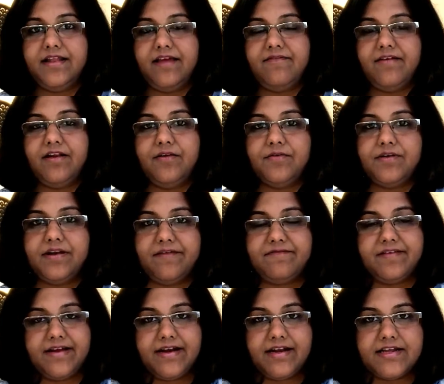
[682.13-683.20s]
They will
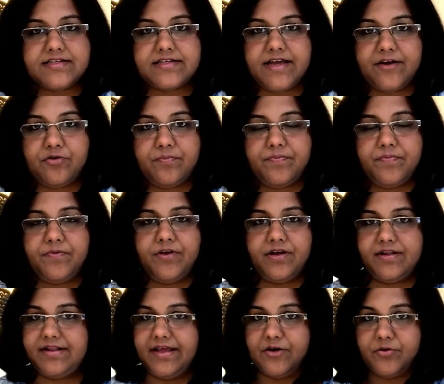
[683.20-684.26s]
definitely share
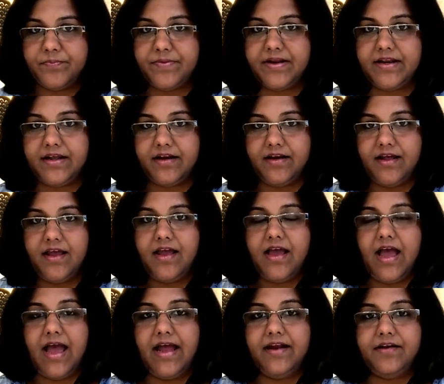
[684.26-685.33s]
their opinion,
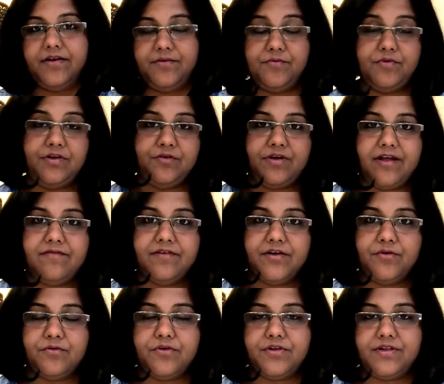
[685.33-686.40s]
and you
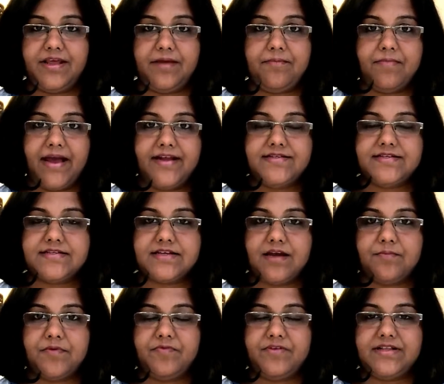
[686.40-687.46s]
never know, they might just
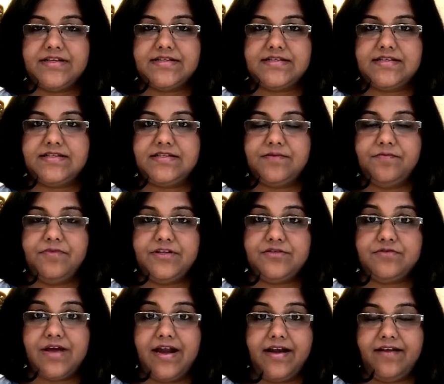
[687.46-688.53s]
come up with a system
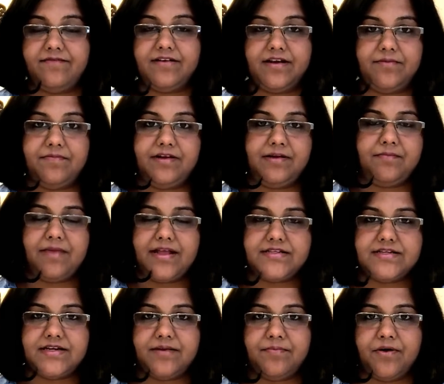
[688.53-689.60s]
which you had never even
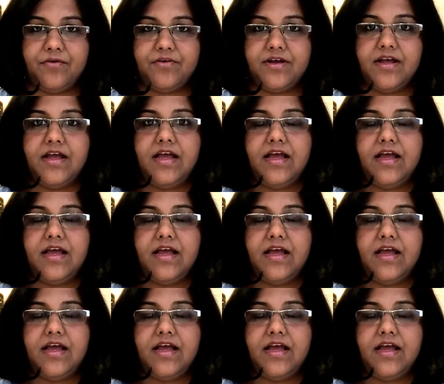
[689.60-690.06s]
imagined about.